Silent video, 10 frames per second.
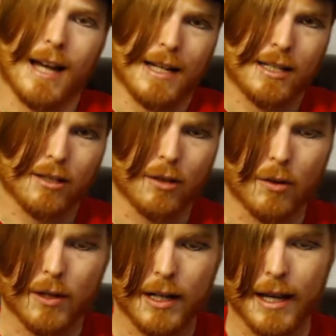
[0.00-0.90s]
Dice
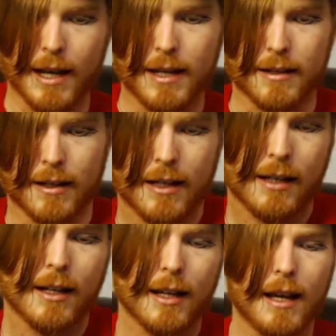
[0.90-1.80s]
Lord N,
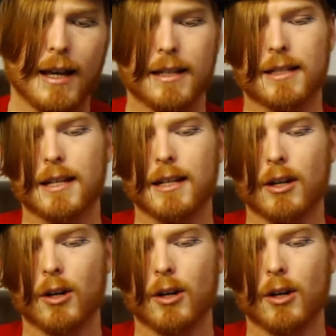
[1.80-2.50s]
asking,